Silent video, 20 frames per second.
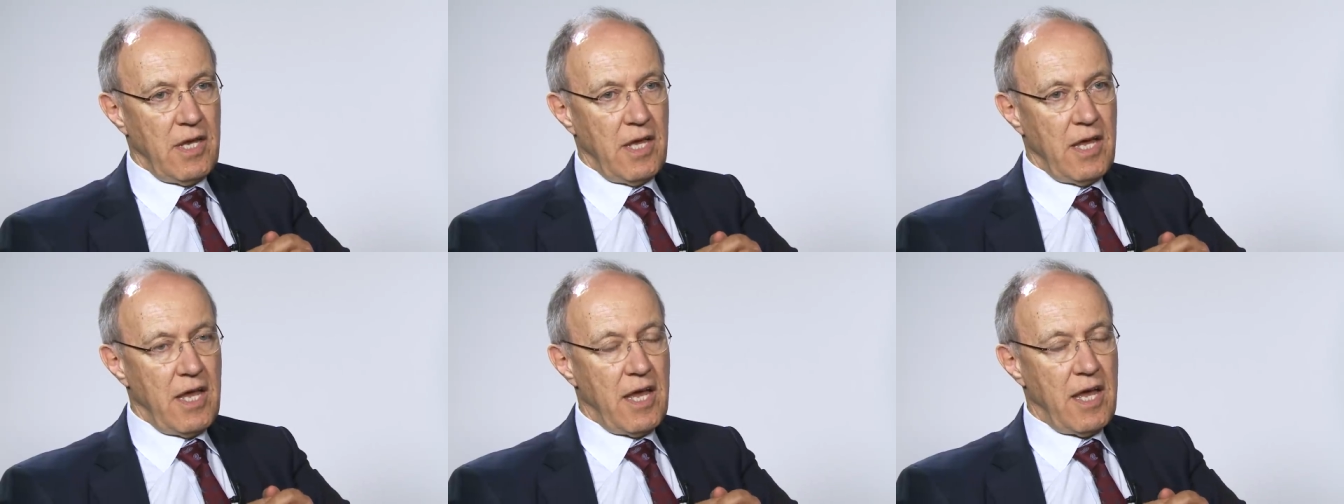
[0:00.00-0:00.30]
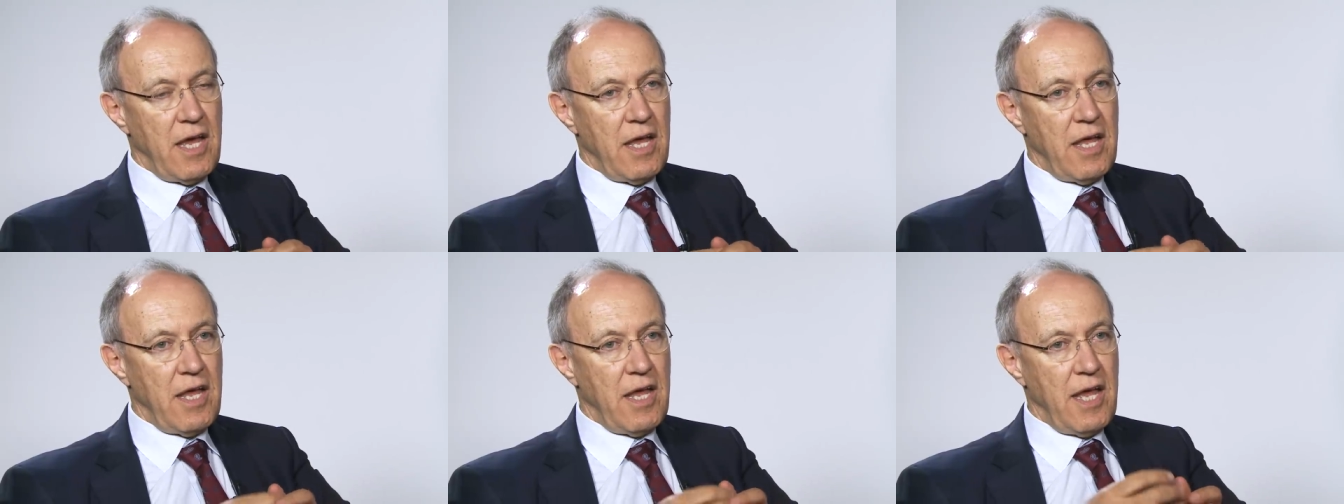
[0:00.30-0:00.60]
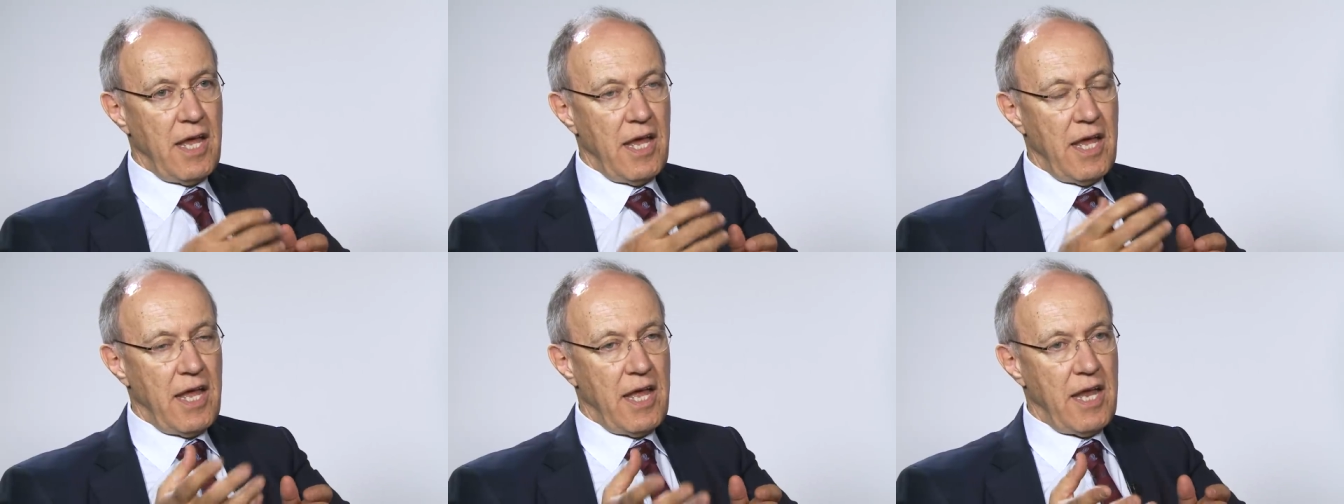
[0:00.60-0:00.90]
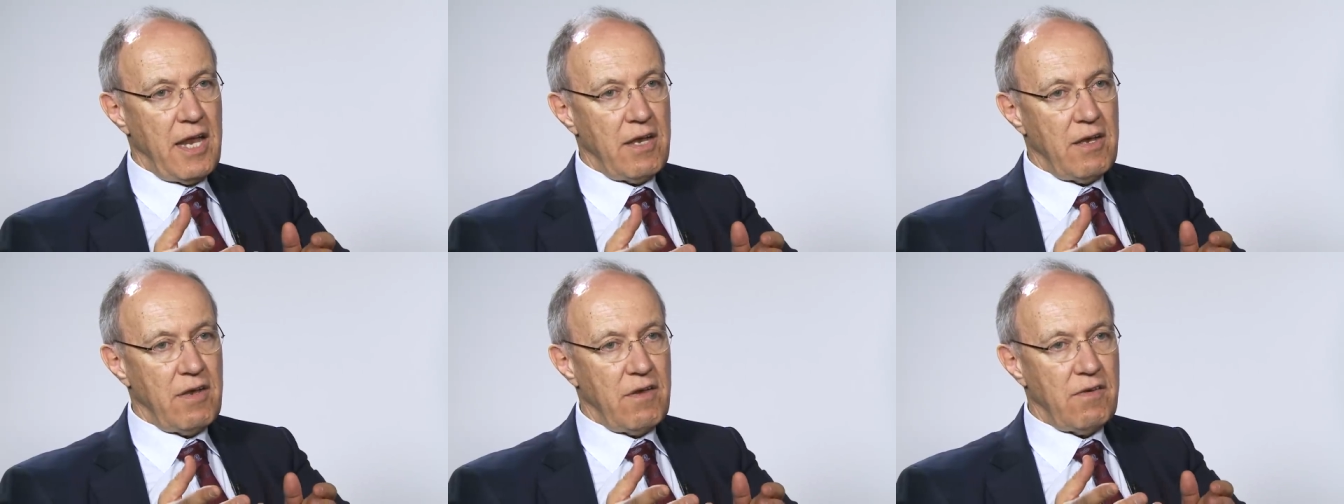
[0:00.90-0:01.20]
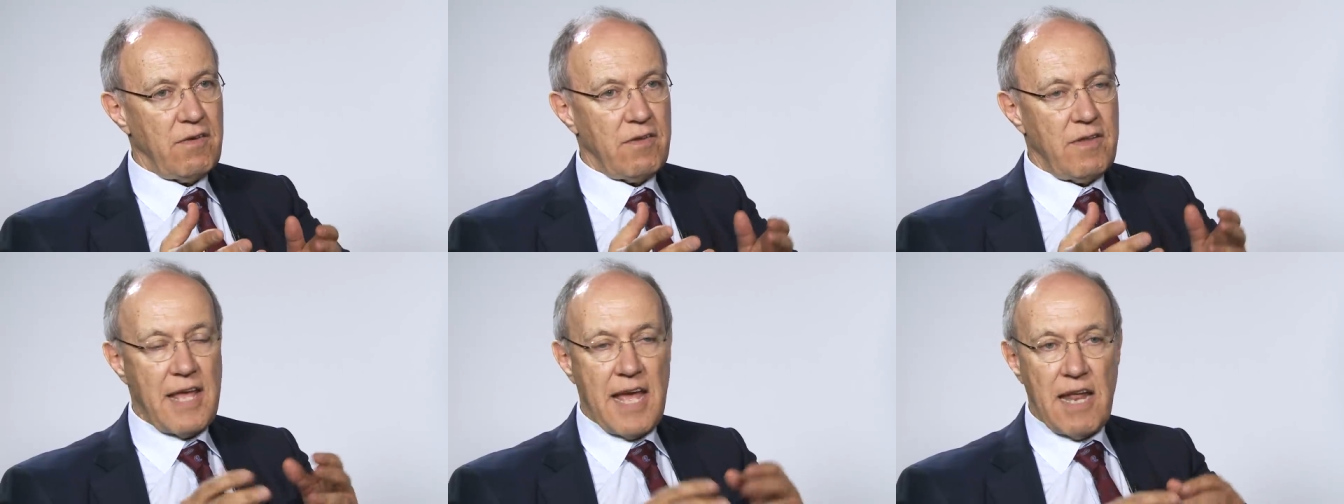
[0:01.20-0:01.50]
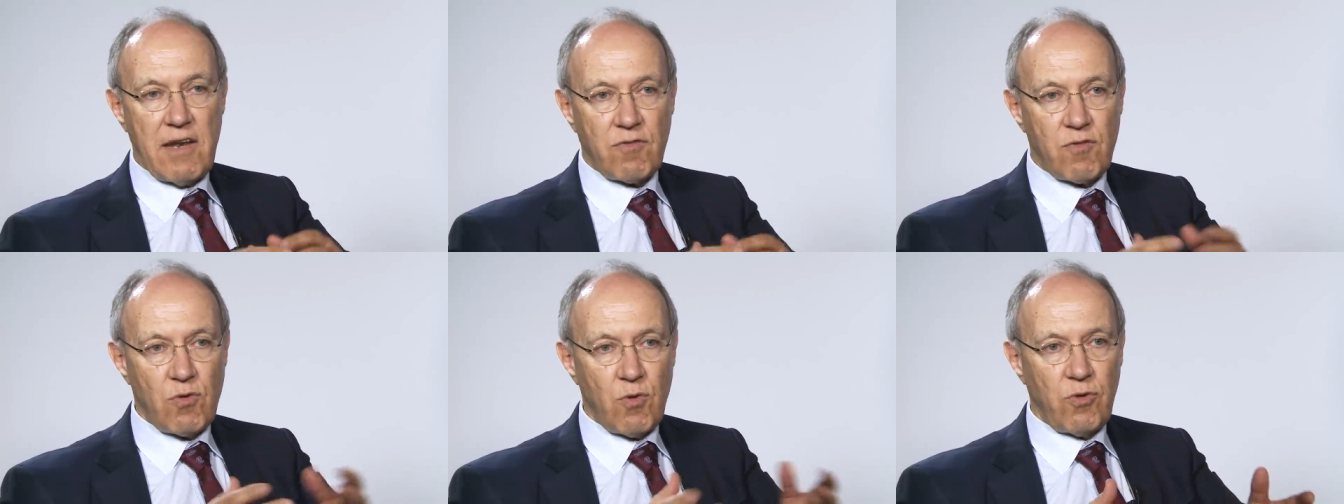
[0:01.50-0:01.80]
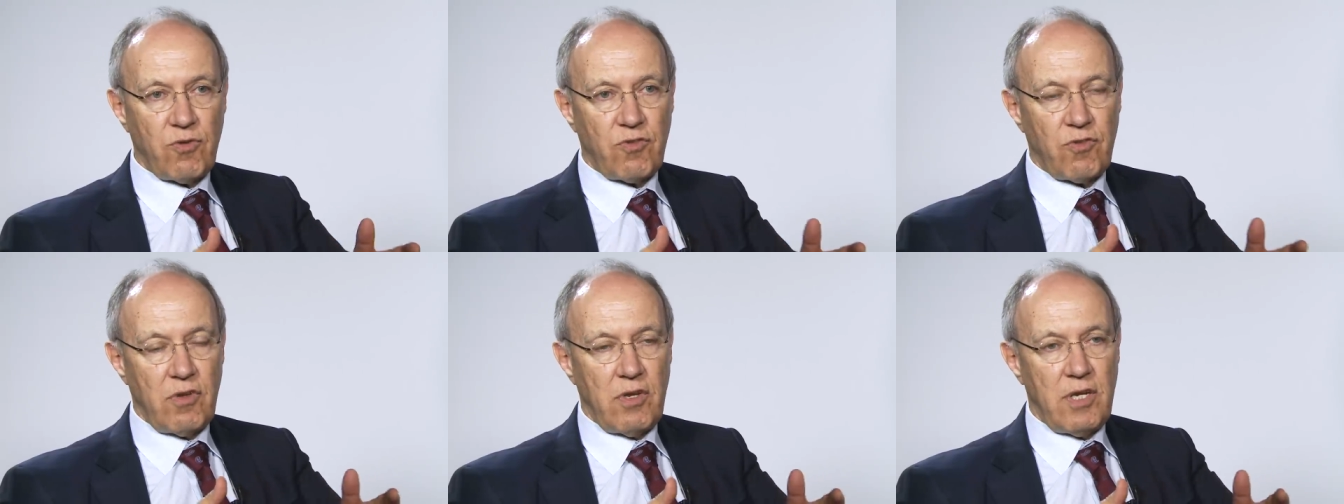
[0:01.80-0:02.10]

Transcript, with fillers: Uh, And that, of course,